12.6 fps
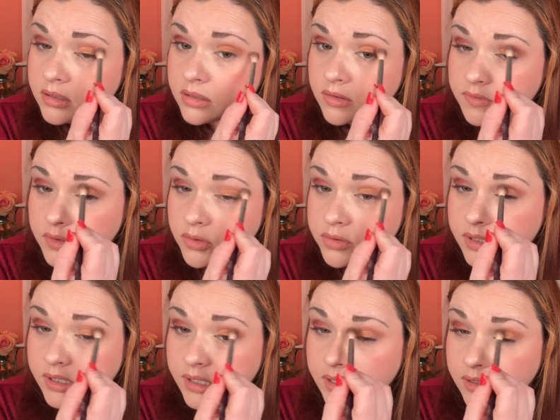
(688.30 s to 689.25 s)

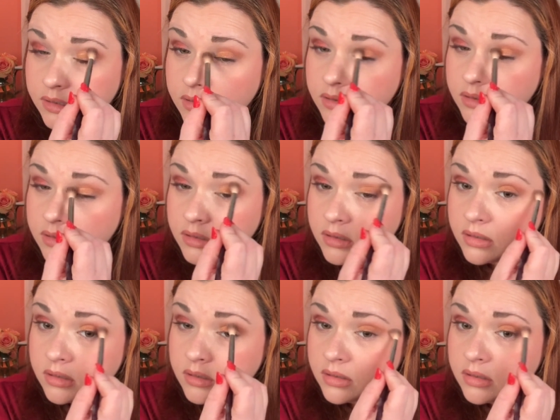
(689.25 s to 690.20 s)
diffusing it and
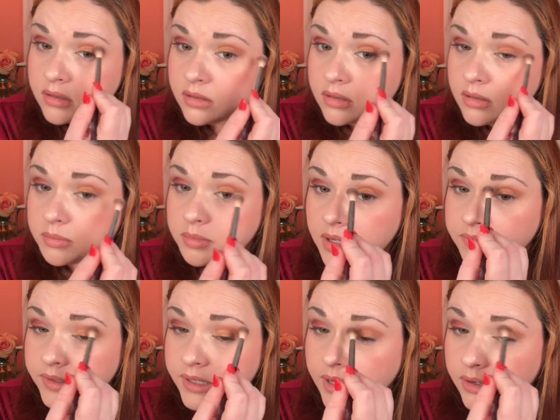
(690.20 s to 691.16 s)

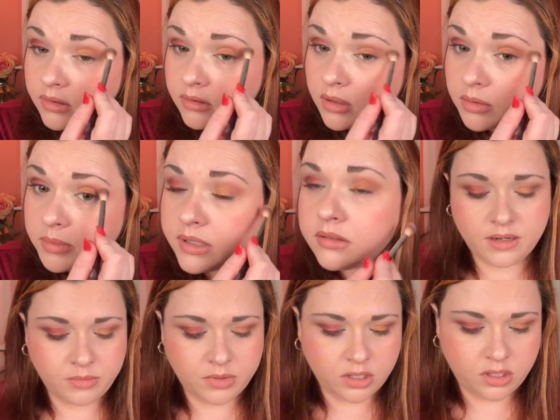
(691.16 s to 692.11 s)
buffing it out a little bit.
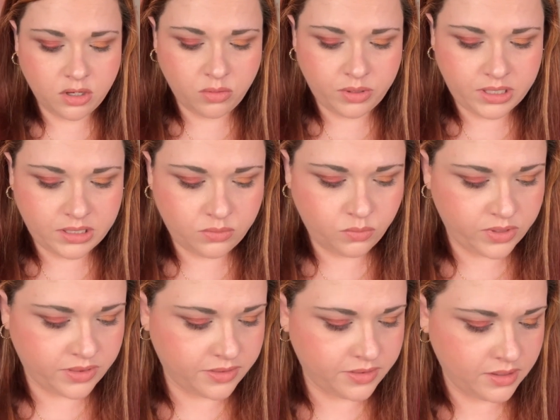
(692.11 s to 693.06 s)
I'm going to go in
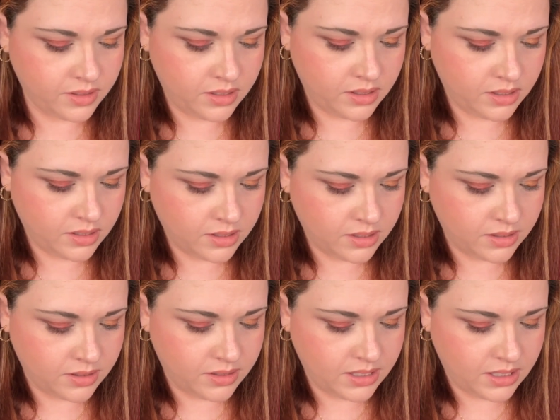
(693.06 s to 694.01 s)
with
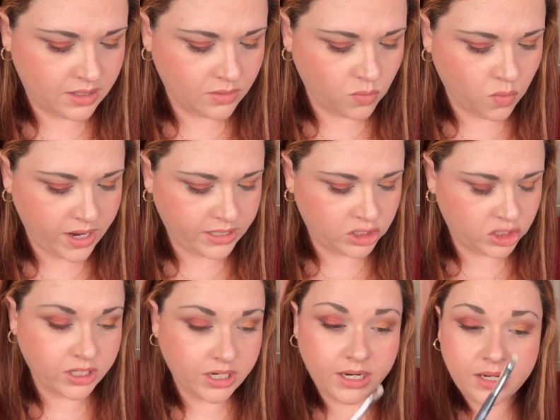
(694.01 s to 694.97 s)
the white
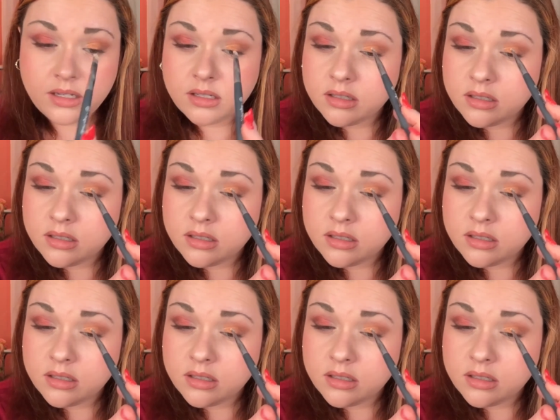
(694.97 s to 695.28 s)
shade